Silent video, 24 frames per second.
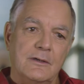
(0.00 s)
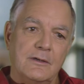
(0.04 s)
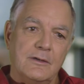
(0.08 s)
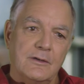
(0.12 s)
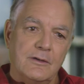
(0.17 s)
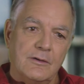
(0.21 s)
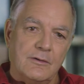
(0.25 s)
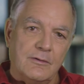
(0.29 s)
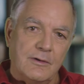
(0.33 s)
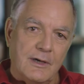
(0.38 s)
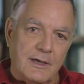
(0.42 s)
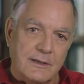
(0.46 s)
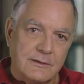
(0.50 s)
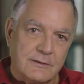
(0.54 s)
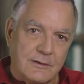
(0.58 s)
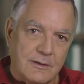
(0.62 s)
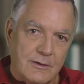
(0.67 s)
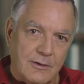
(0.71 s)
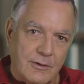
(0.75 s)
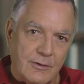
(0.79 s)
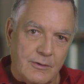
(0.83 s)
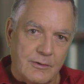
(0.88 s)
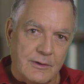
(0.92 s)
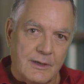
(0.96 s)
I
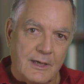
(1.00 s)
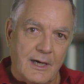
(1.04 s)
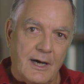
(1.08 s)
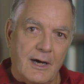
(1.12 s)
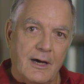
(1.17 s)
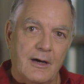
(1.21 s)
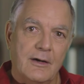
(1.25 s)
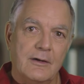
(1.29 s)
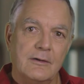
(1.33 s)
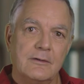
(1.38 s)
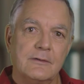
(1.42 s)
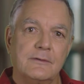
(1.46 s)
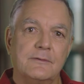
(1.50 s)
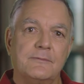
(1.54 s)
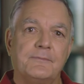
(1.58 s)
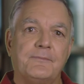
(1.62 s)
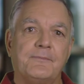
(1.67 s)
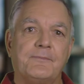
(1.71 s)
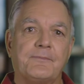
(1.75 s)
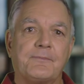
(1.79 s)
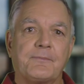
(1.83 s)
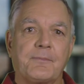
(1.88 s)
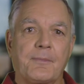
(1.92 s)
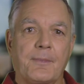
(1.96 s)
slowed down.
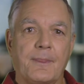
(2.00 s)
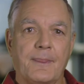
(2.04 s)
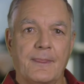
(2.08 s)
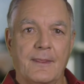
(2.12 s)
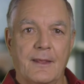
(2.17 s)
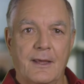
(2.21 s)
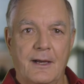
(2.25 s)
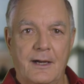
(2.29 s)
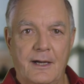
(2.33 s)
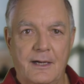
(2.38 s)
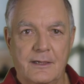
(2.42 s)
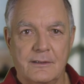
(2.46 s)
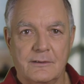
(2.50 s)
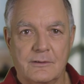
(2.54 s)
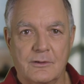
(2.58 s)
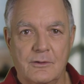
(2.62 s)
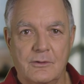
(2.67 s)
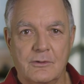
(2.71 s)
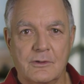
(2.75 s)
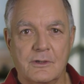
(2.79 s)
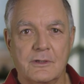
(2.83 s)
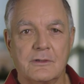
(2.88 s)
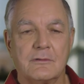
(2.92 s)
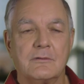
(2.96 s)
I'd
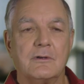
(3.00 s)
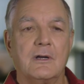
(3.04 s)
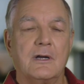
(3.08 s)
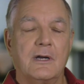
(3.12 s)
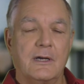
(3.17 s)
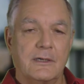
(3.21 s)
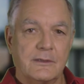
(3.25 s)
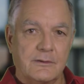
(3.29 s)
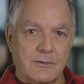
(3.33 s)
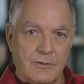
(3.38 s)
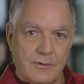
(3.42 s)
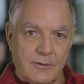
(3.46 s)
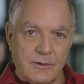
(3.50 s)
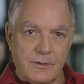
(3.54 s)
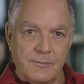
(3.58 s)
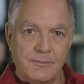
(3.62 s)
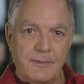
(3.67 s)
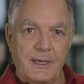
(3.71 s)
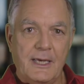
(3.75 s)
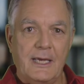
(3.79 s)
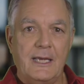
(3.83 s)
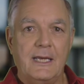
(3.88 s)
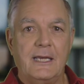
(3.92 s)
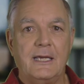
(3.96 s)
go to
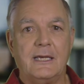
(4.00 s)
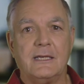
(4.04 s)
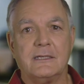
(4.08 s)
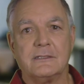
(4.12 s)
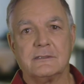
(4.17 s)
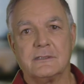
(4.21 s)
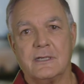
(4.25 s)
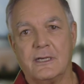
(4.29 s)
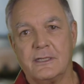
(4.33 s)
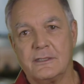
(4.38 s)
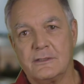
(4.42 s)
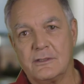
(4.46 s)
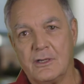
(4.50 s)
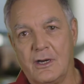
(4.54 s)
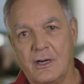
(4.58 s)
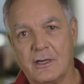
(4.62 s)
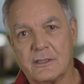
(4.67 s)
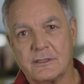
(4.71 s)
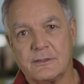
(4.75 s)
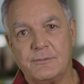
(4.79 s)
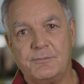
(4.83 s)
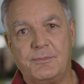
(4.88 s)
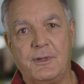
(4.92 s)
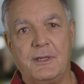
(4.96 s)
meetings. I'd
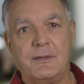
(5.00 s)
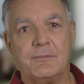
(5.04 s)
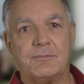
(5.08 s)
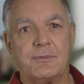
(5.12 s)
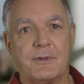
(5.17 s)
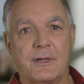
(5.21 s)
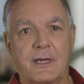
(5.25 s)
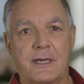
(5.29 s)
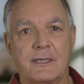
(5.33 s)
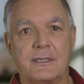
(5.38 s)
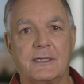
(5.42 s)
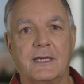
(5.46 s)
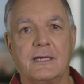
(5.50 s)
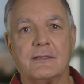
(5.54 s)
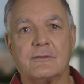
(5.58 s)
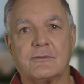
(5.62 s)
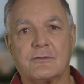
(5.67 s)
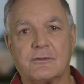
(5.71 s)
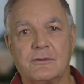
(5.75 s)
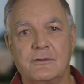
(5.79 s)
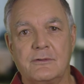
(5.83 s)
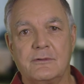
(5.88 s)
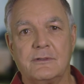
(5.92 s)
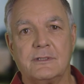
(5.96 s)
talk to people. I'd get
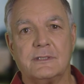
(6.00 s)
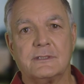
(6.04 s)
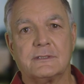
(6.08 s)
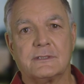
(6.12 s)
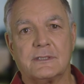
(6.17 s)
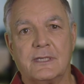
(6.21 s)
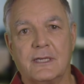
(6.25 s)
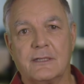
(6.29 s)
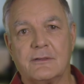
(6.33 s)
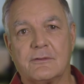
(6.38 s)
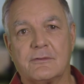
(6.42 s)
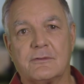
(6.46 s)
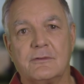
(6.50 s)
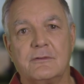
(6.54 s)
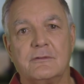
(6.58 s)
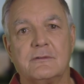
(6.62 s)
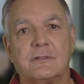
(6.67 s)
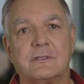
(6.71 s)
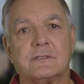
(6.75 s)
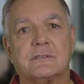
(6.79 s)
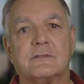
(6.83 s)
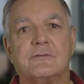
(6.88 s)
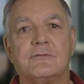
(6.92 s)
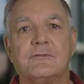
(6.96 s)
through this.
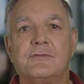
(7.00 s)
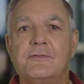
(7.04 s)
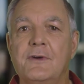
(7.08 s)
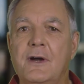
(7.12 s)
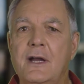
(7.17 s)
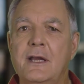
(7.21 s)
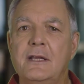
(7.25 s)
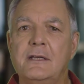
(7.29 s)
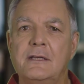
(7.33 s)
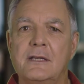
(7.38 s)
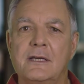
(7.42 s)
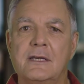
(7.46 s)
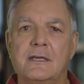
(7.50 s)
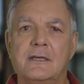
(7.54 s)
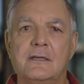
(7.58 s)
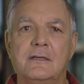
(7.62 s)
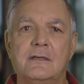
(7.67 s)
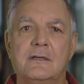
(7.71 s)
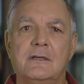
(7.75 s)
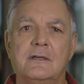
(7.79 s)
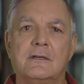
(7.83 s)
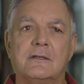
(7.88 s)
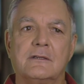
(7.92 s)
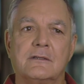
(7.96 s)
And finally,
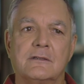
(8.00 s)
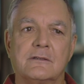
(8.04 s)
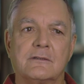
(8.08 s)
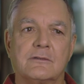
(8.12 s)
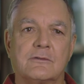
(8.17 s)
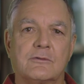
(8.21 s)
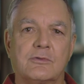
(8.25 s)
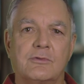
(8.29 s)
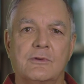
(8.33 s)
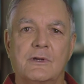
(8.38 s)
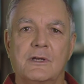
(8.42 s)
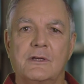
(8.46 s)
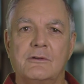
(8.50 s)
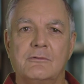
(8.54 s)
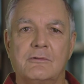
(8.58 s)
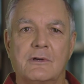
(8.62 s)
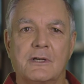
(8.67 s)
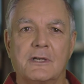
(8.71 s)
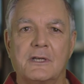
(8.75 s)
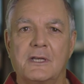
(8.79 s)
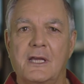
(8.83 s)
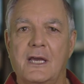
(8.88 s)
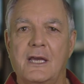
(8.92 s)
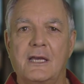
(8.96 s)
the
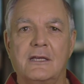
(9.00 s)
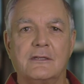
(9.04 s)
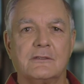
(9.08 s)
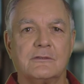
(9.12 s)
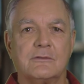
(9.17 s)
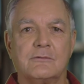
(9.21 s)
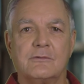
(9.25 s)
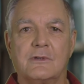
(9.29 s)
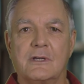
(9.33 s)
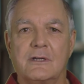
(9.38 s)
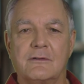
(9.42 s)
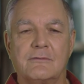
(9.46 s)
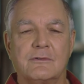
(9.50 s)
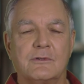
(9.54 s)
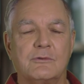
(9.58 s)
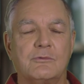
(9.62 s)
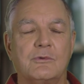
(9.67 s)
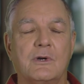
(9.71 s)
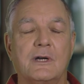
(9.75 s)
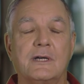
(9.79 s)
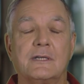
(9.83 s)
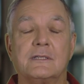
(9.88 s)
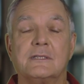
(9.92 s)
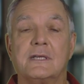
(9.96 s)
21 days or whatever it
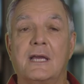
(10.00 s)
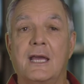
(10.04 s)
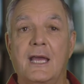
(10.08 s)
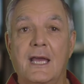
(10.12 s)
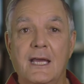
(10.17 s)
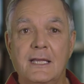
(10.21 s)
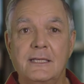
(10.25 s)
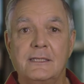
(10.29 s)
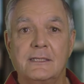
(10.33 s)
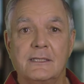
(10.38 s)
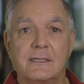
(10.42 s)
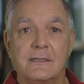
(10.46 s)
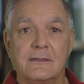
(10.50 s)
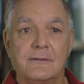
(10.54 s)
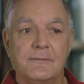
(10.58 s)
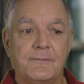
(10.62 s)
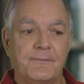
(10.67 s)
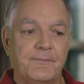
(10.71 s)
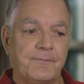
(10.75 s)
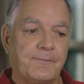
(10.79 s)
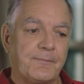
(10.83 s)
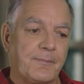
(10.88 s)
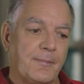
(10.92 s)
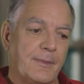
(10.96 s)
was ended.
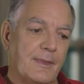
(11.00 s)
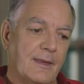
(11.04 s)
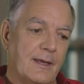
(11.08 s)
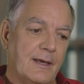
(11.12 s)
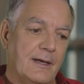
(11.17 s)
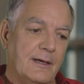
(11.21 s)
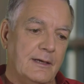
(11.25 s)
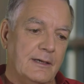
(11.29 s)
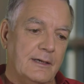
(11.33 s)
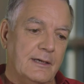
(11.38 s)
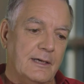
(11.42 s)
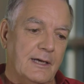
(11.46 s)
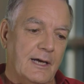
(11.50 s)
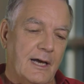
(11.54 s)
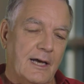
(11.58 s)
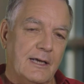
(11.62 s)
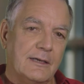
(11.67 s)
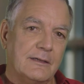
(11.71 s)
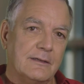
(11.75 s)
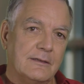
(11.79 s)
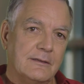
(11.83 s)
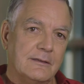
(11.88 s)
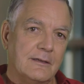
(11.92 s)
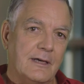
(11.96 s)

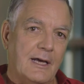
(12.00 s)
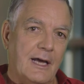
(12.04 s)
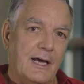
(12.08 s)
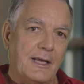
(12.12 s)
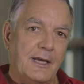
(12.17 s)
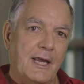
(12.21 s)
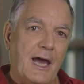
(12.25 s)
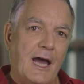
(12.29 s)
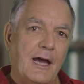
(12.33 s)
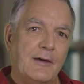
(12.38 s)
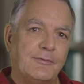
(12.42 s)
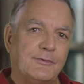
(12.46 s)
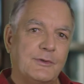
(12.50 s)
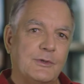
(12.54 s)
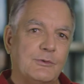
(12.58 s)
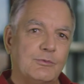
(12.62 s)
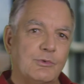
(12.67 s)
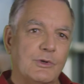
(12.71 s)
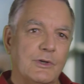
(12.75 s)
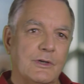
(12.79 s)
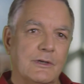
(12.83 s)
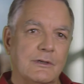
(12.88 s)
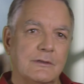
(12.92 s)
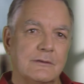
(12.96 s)
And
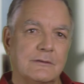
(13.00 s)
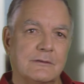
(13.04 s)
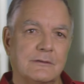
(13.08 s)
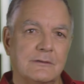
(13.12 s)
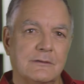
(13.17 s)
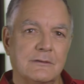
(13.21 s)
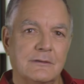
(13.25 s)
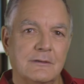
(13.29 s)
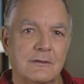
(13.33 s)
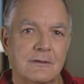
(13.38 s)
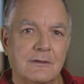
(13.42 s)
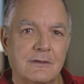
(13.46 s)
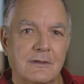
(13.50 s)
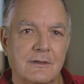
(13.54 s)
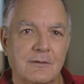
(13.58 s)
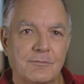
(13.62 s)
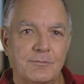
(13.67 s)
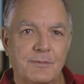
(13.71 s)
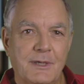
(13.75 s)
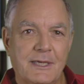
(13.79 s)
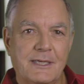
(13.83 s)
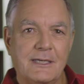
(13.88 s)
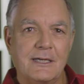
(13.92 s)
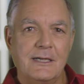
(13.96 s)
afterwards,
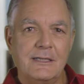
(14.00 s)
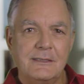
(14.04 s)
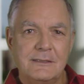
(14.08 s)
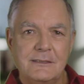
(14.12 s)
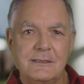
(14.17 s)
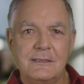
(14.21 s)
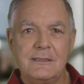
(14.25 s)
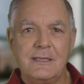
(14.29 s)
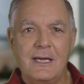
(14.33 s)
because of